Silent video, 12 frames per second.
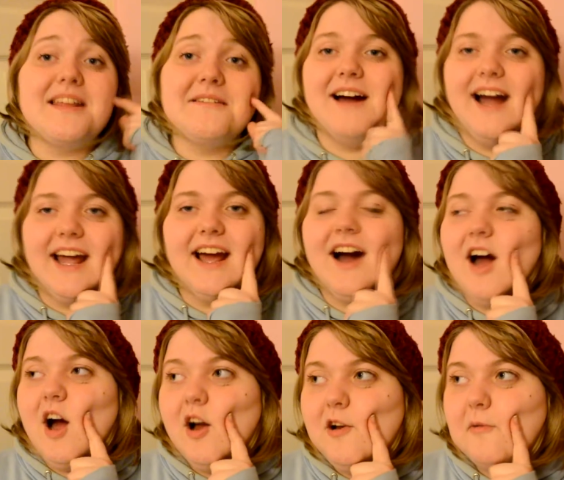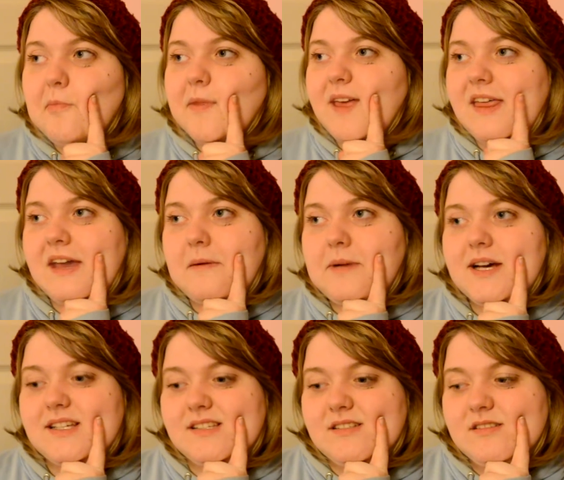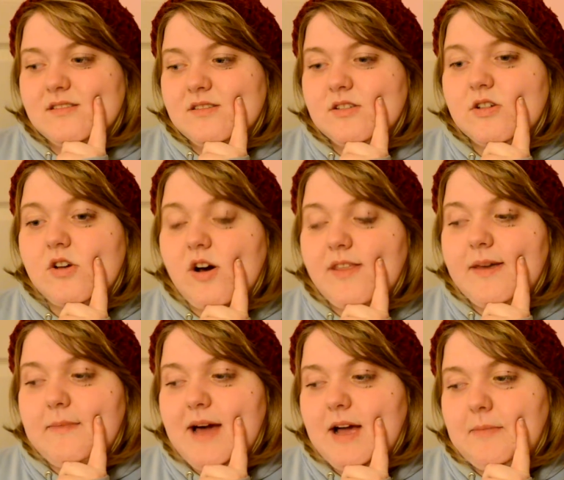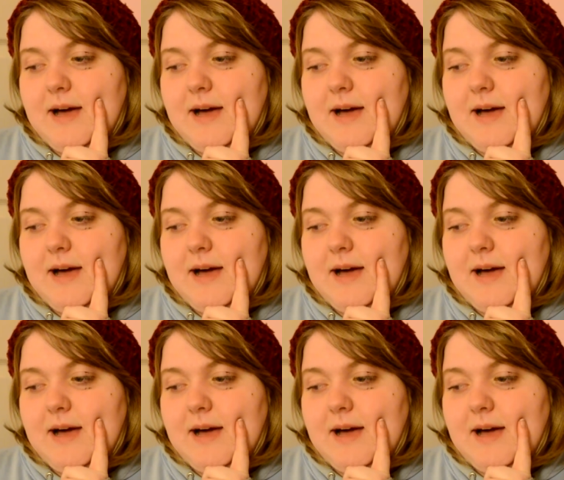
anyway, I hope that person got their bag